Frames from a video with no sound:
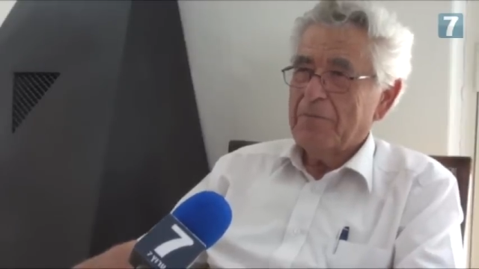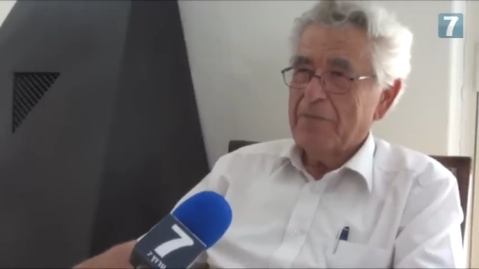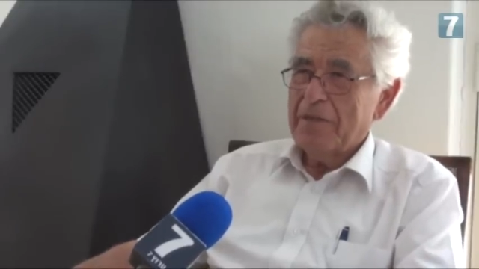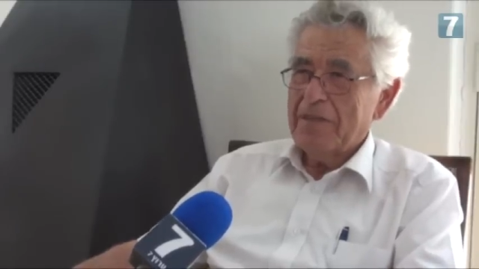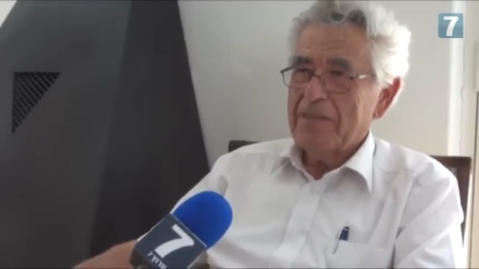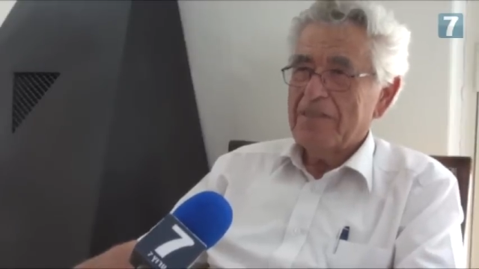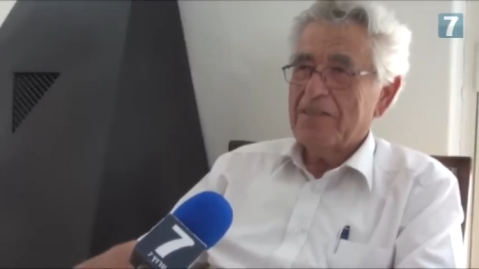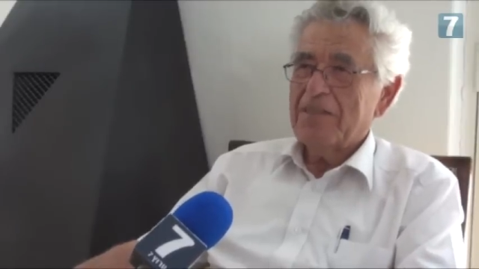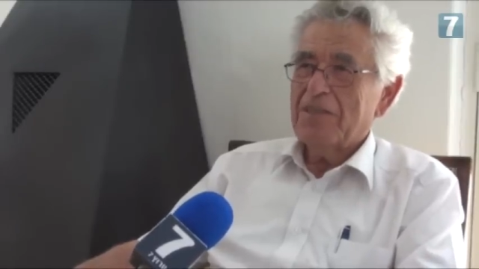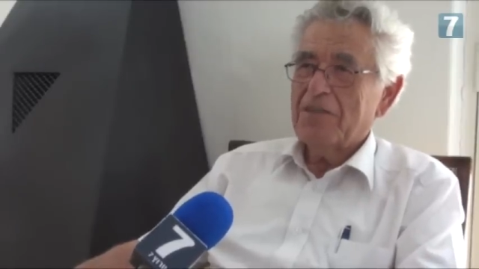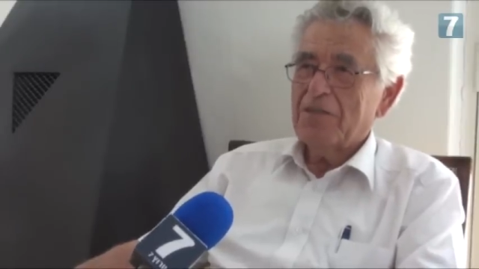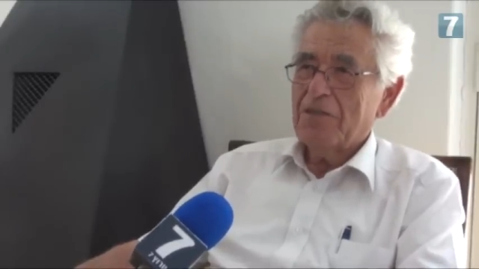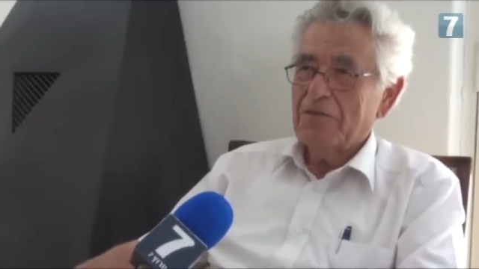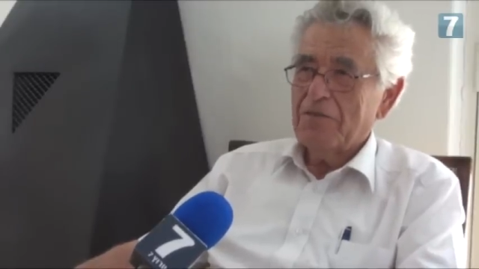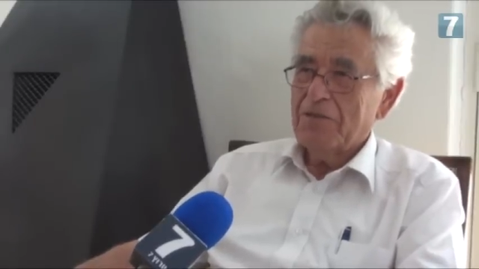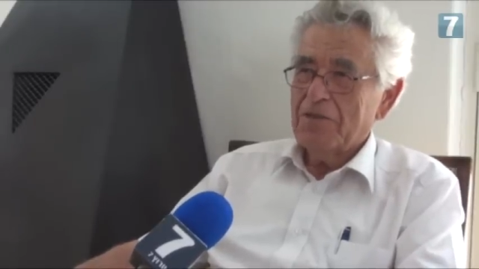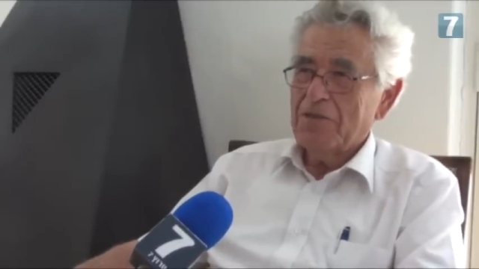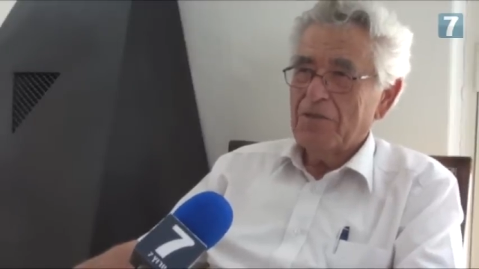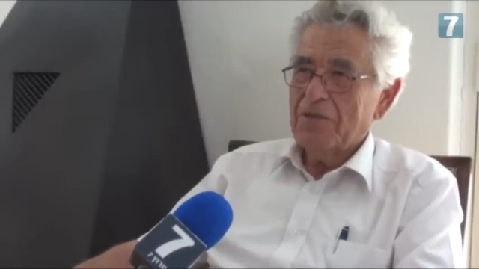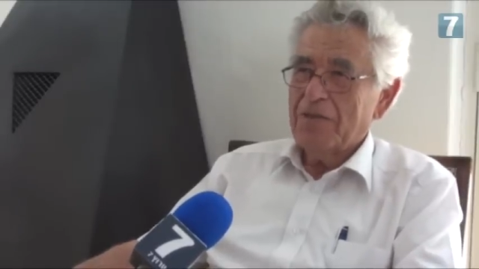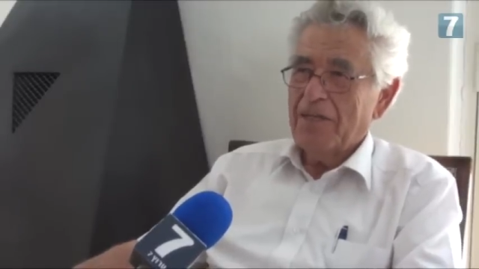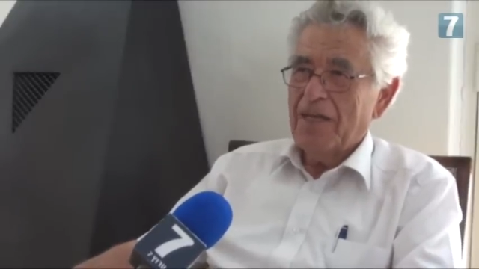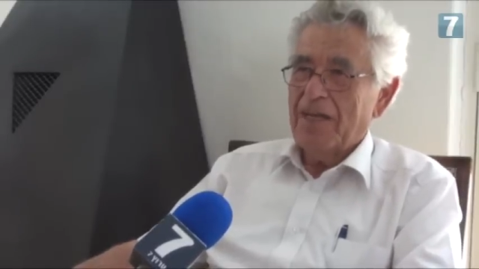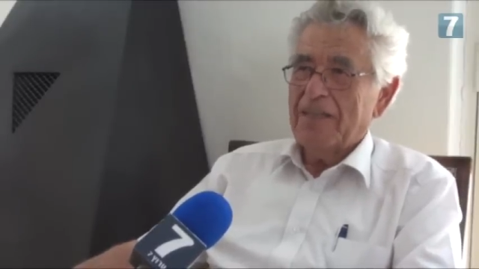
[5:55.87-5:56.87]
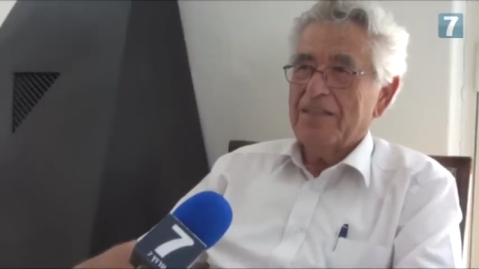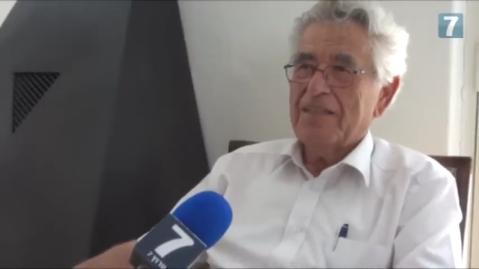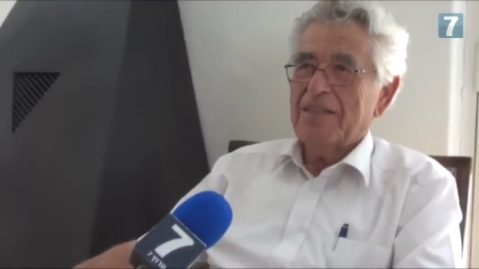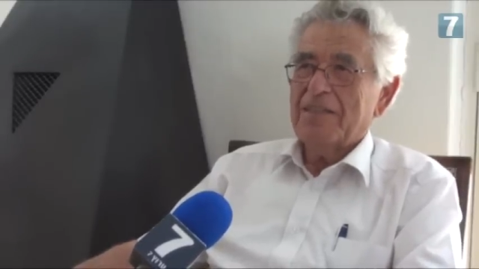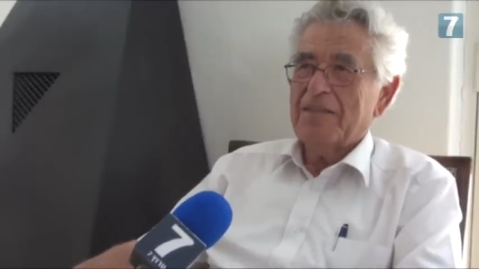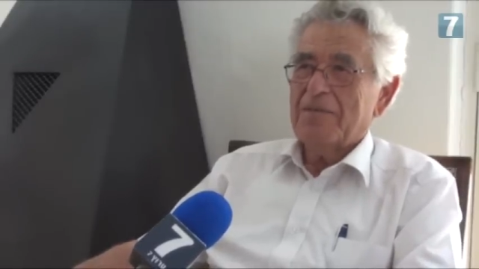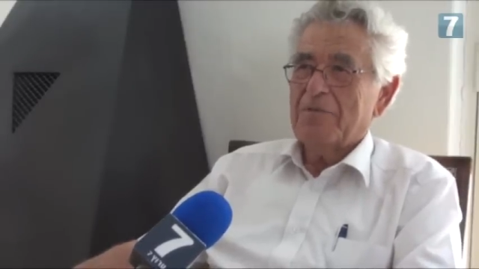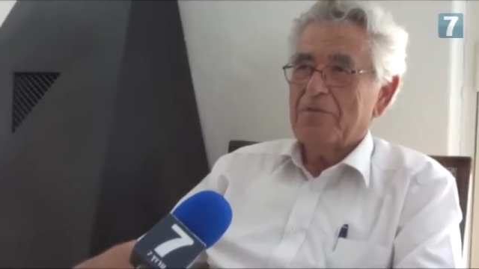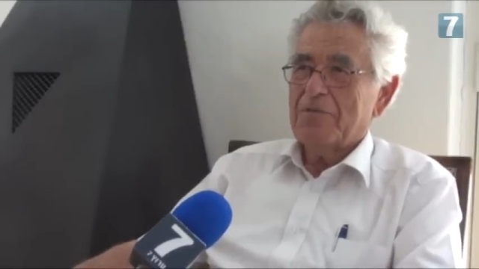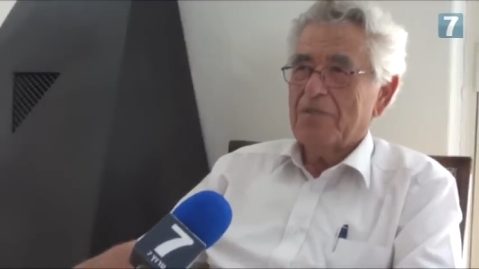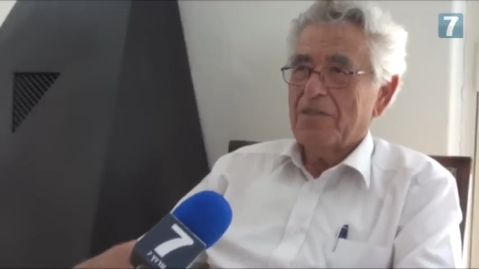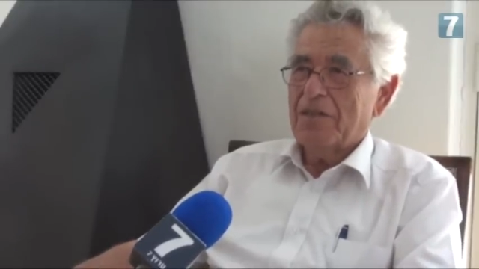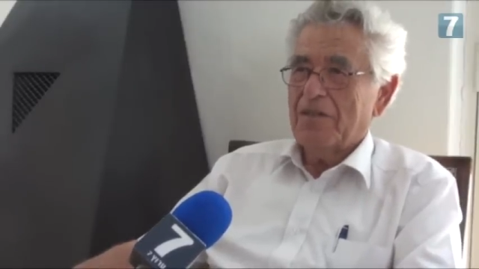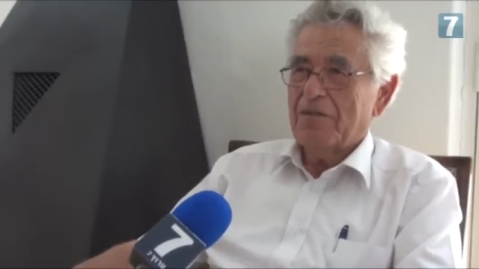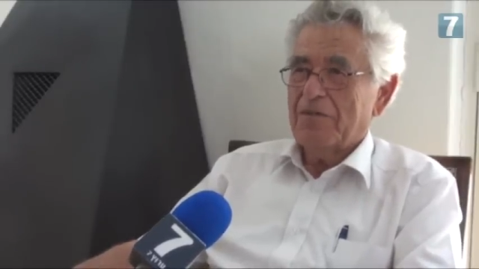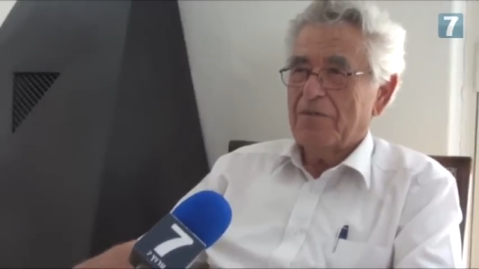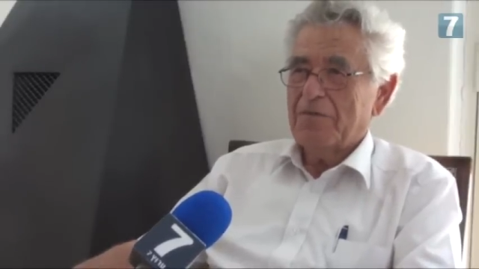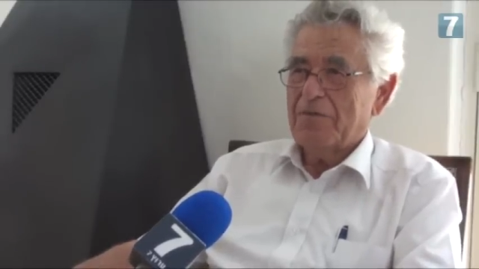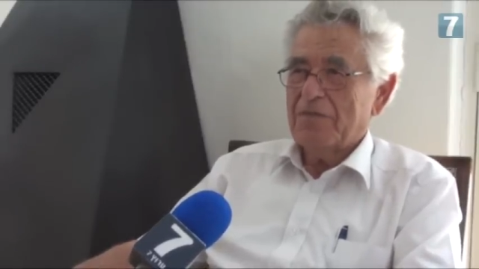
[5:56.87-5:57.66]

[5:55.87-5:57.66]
President of the United himself,